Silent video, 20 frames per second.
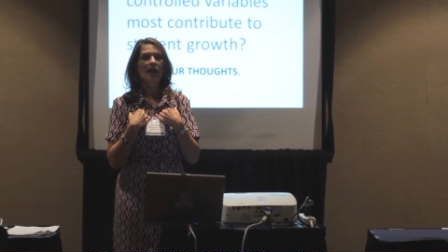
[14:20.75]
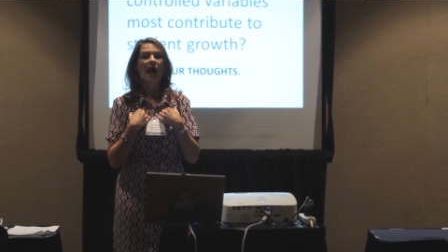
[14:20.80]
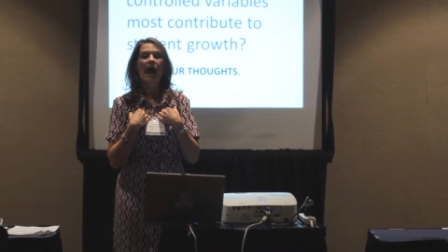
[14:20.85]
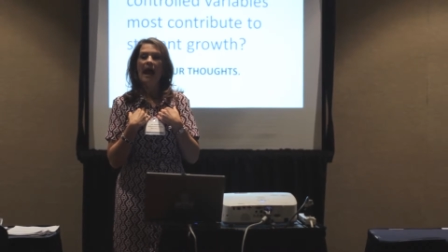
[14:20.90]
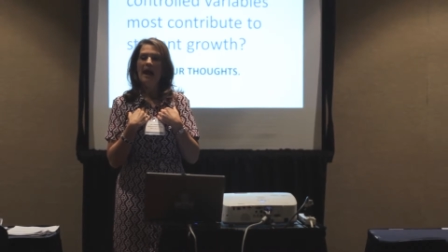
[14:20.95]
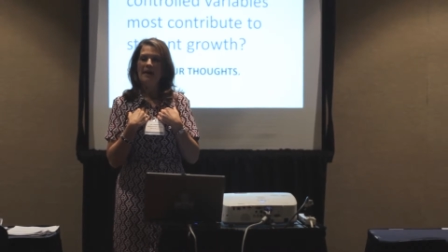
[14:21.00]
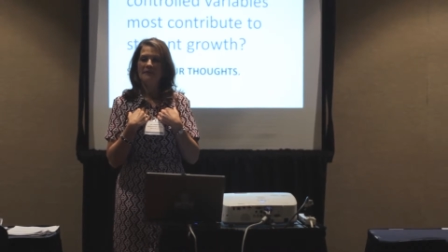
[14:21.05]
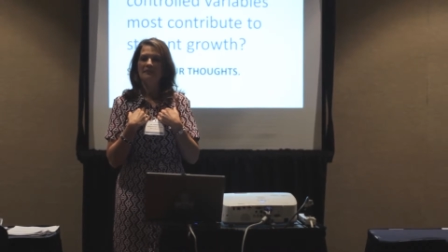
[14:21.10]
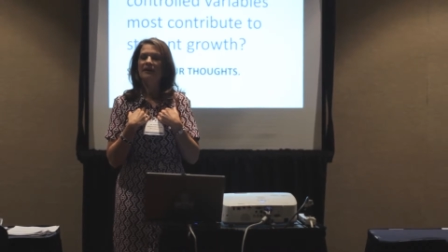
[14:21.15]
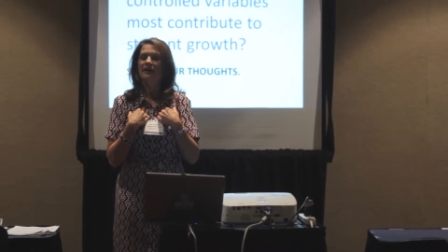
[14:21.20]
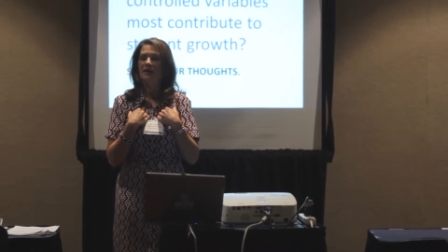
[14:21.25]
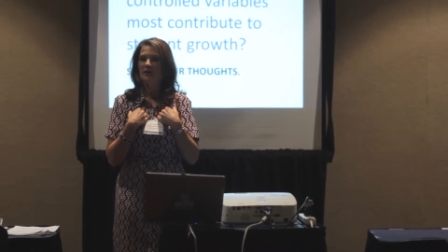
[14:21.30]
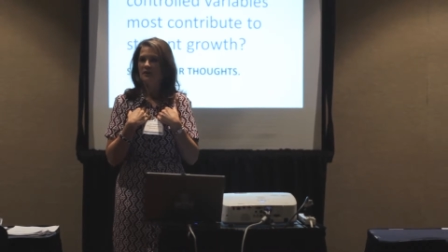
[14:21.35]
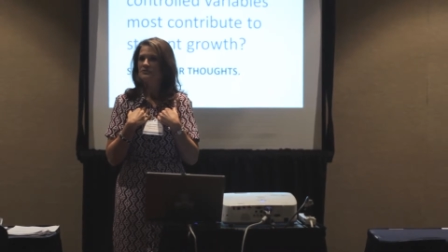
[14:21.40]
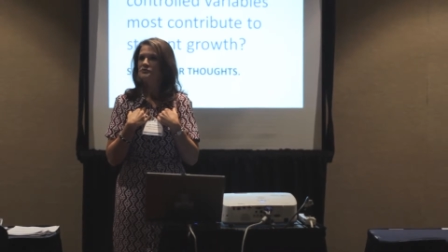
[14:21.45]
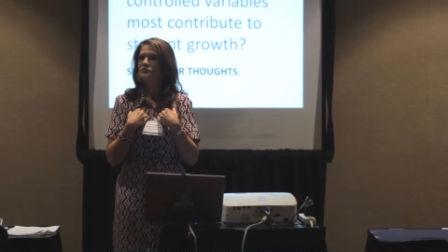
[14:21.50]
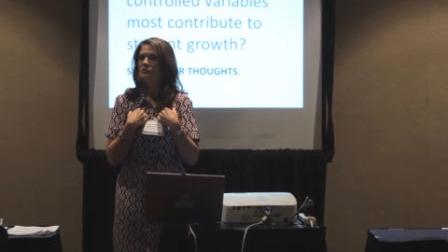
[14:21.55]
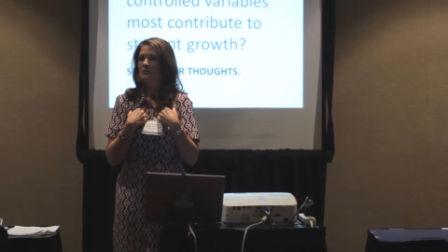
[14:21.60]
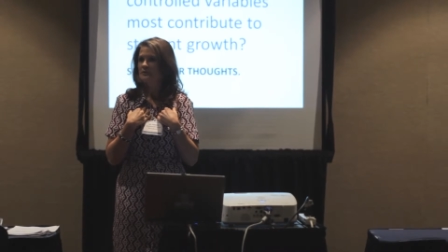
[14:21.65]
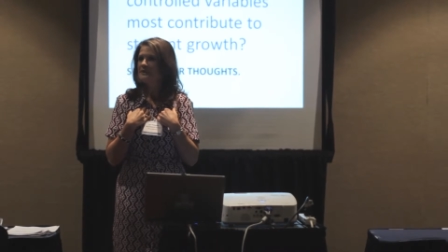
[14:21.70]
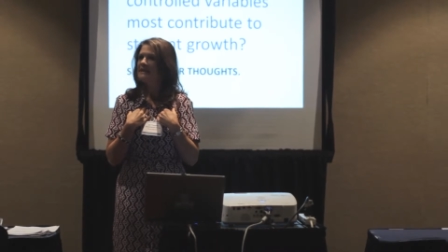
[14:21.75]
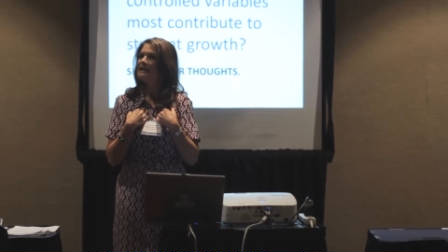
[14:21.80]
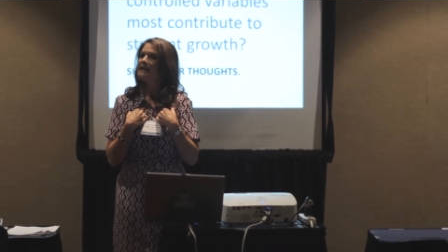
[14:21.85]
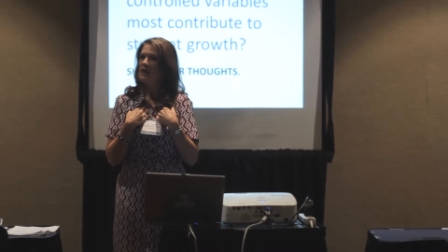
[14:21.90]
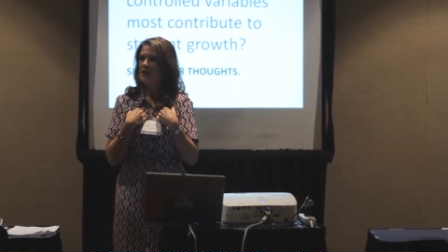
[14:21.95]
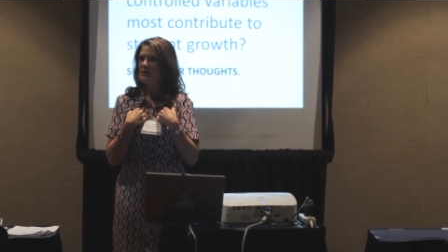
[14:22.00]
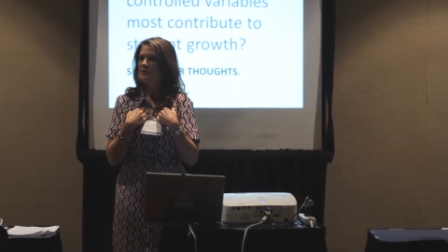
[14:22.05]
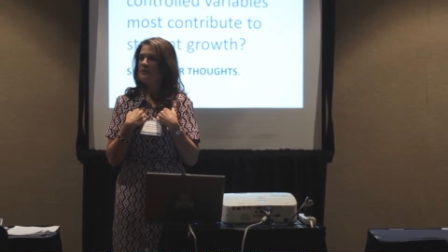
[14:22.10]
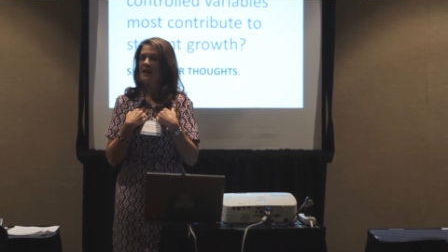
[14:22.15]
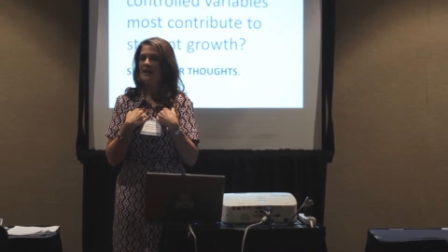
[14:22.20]
I think our school did
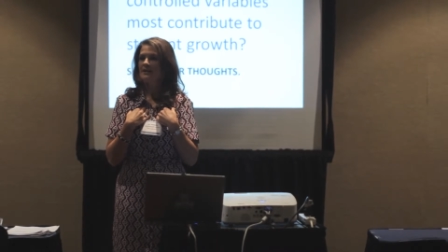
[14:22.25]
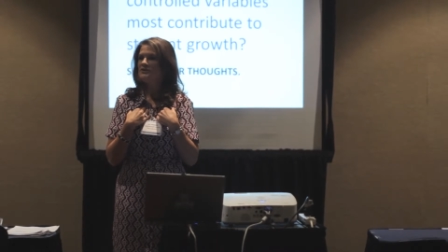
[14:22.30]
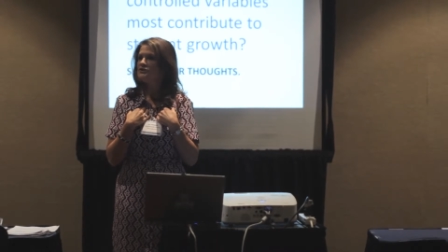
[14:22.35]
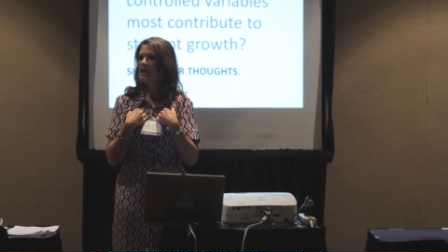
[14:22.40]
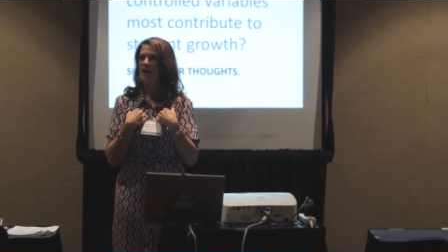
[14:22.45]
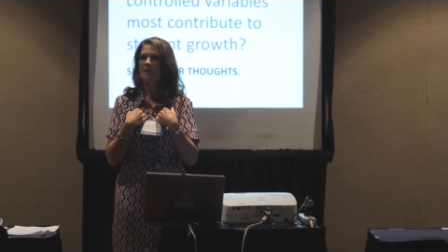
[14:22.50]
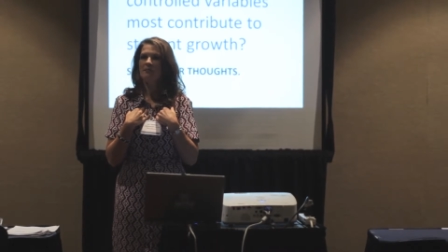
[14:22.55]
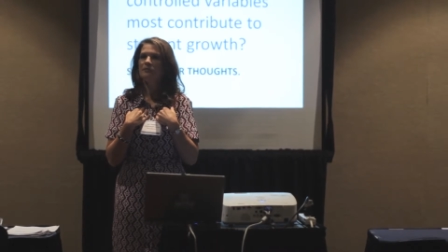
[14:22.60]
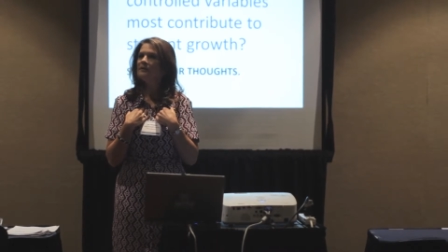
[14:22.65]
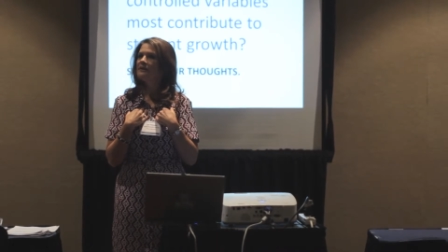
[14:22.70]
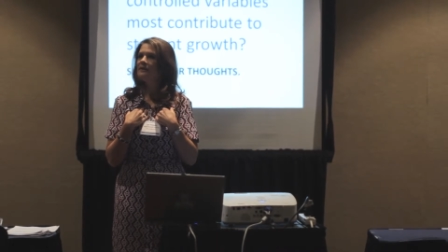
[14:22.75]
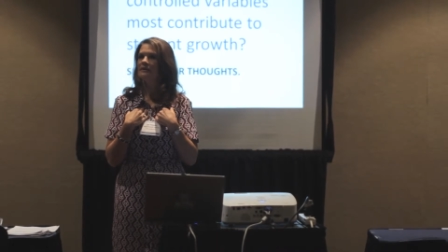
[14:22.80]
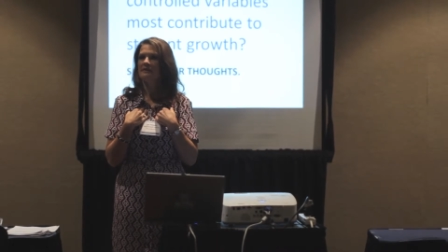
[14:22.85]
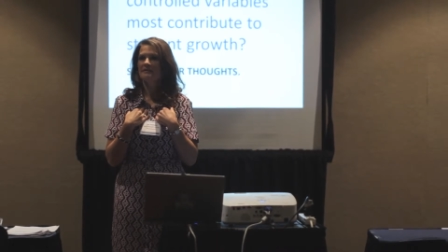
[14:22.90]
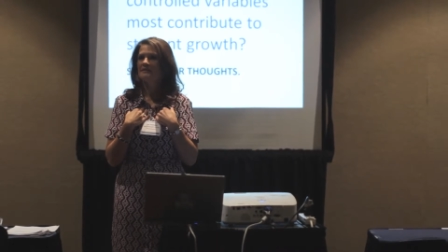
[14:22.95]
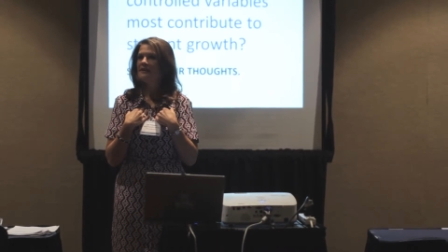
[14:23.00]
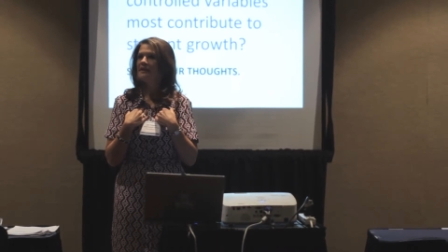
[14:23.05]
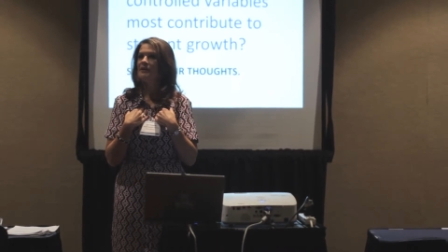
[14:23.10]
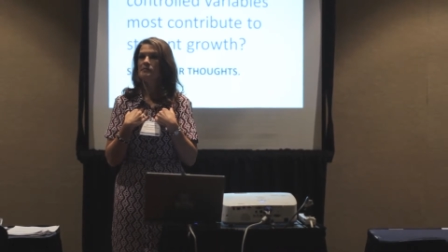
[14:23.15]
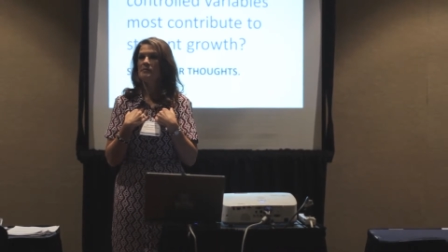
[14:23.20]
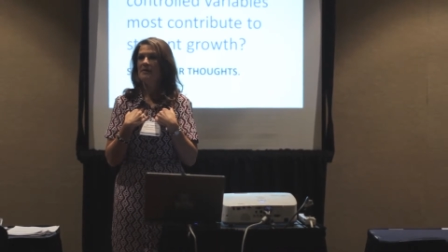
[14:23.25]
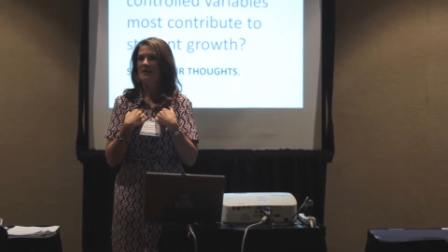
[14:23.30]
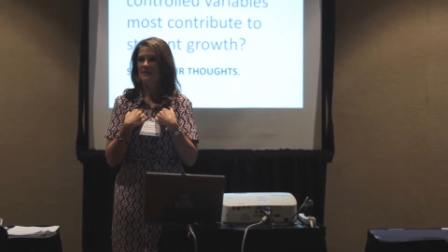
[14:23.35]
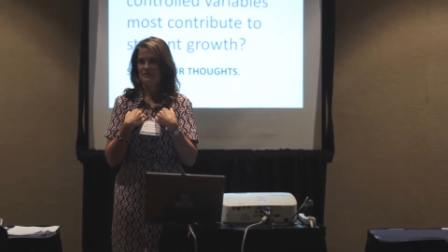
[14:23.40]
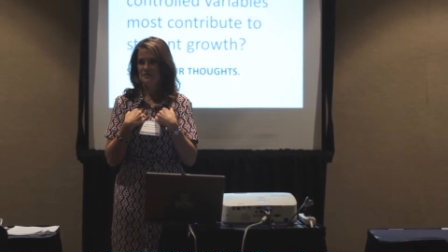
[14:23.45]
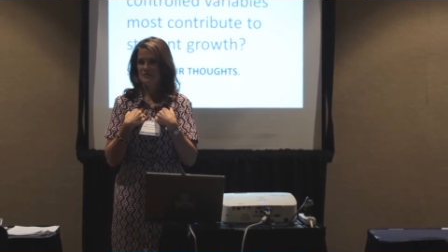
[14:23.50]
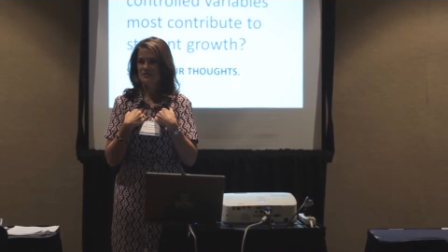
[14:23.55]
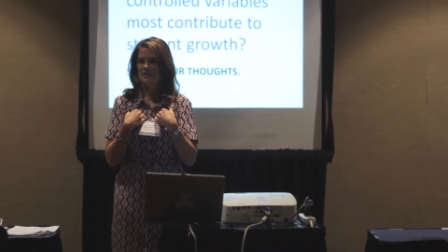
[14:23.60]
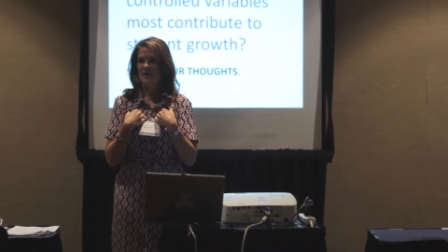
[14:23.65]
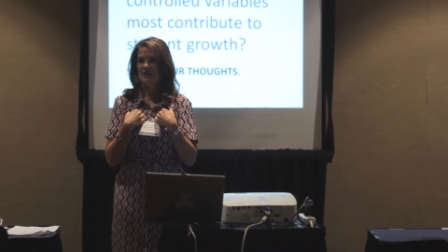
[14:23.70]
an okay job. We could have done a
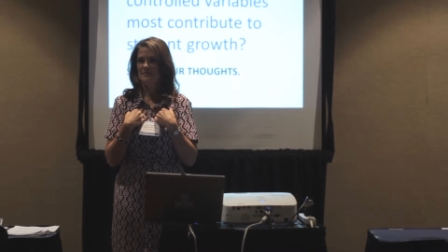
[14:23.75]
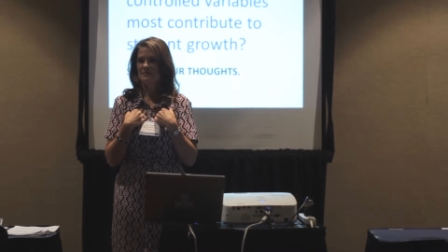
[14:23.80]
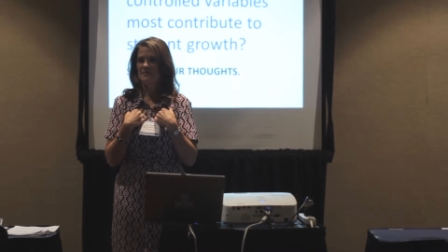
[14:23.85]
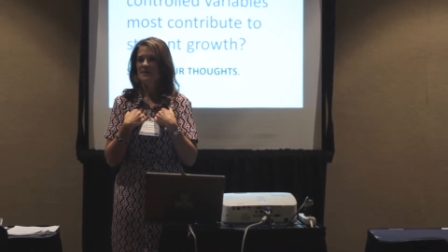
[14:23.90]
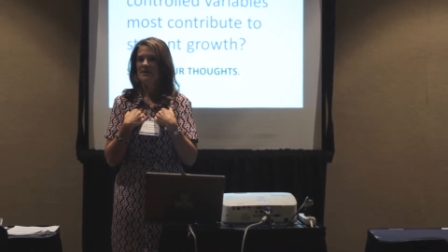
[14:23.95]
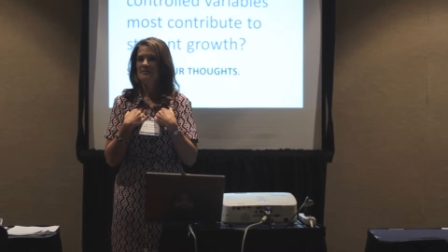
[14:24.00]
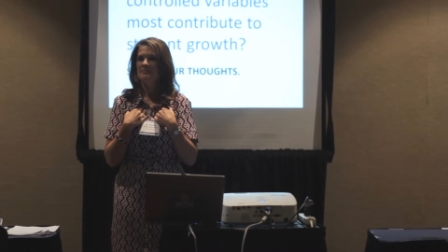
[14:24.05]
better job.